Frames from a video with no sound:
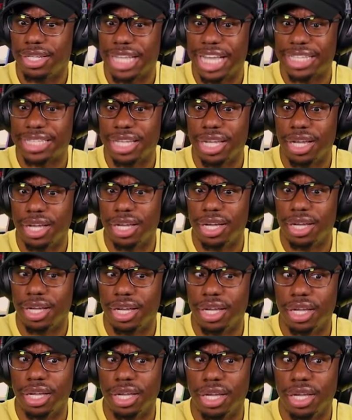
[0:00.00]
that's,
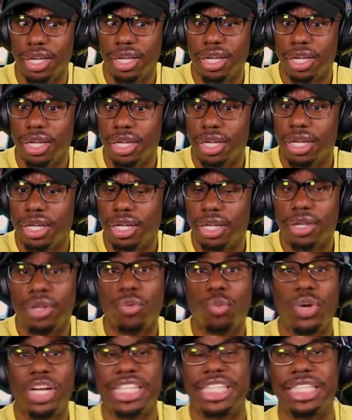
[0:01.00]
uh,
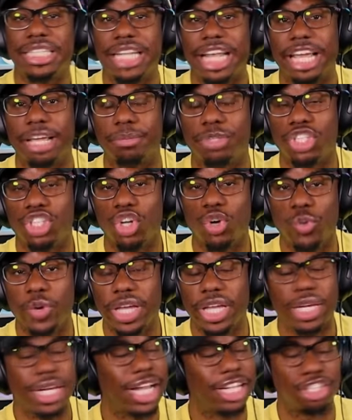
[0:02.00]
what is his name?
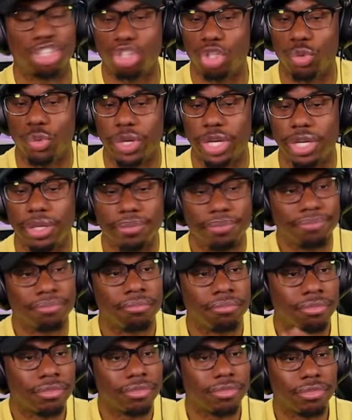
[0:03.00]
Stewie? Not Stewie.
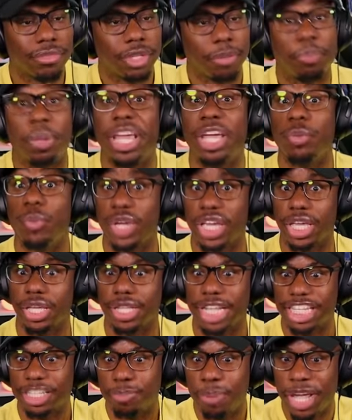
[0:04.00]
Pee-wee.
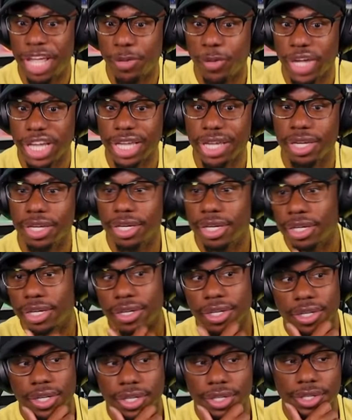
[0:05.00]
That's Pee-wee?
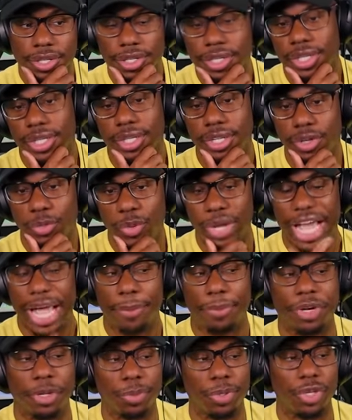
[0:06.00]
What
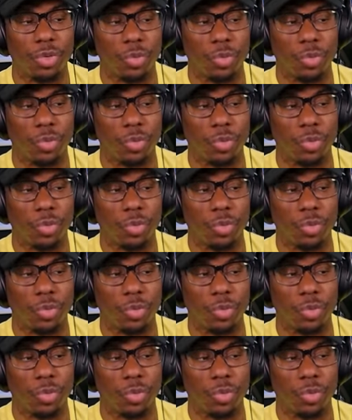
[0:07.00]
happened to